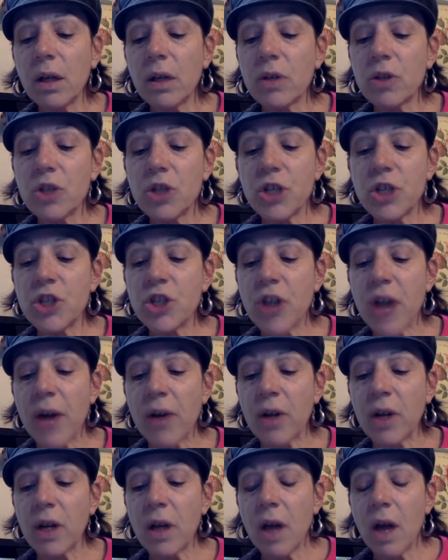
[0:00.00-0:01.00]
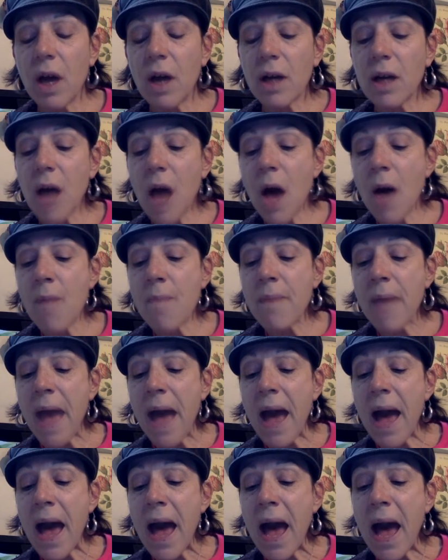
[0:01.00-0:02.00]
she shouted. "Come
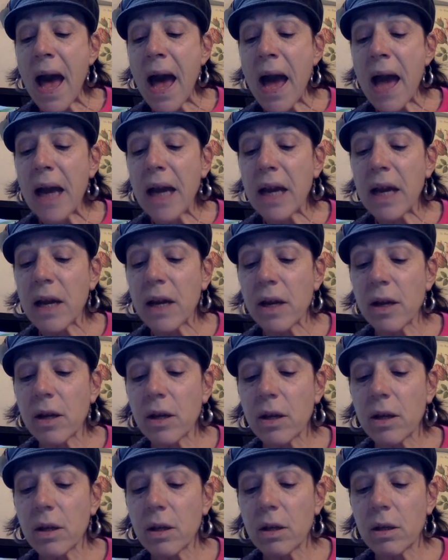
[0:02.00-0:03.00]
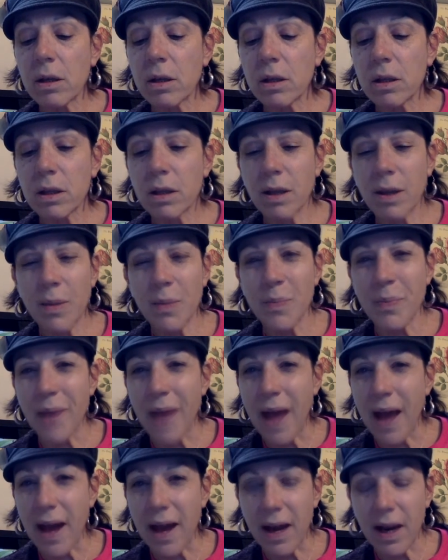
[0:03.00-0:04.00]
back!" Come
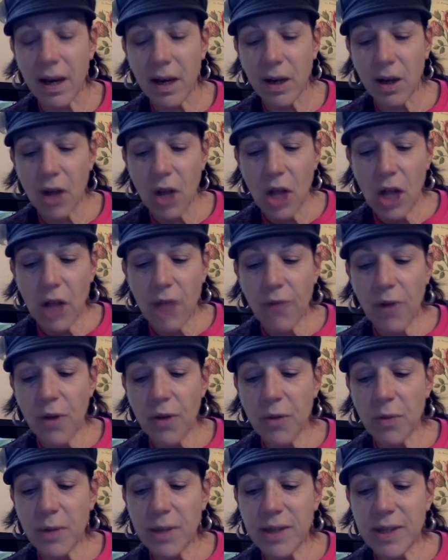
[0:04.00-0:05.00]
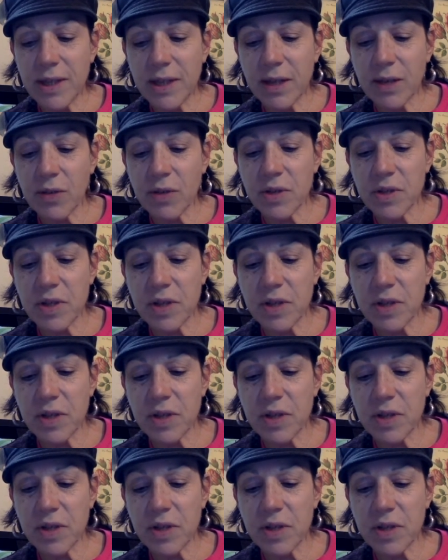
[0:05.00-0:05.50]
back? Of all the ridiculous